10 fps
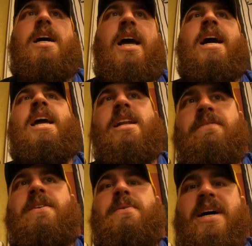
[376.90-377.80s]
I had a
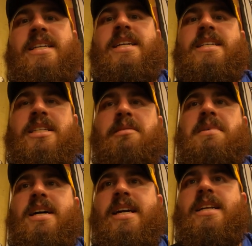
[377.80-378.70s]
few ideas in
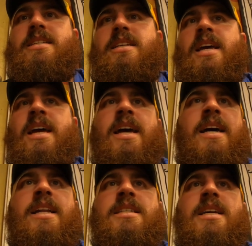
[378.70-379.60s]
mind,
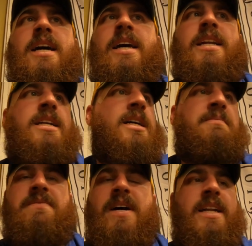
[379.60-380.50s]
and I ended
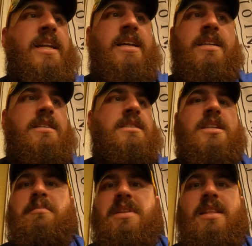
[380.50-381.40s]
up finding
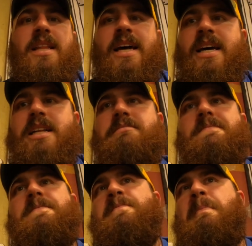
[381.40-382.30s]
something that
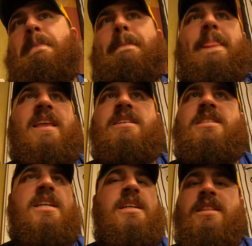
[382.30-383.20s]

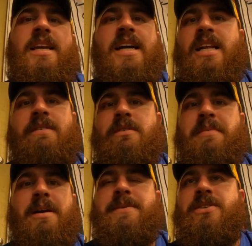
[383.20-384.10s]
didn't think I'd ever
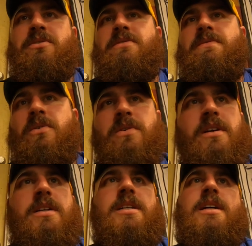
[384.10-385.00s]
be able to
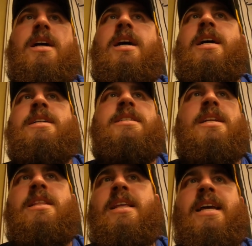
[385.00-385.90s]
afford.
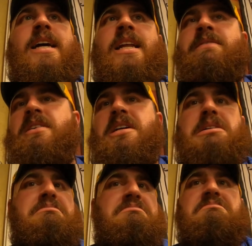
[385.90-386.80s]
Didn't think I'd
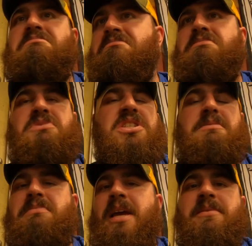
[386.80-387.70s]
ever
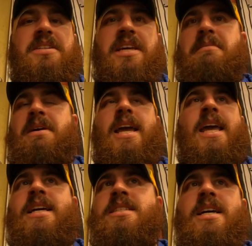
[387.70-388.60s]
just be able to get my
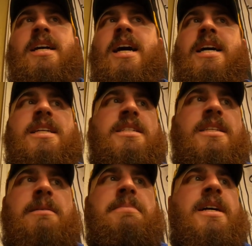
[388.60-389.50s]
hands on,
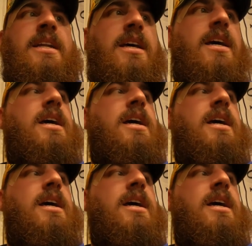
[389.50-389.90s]
honestly, but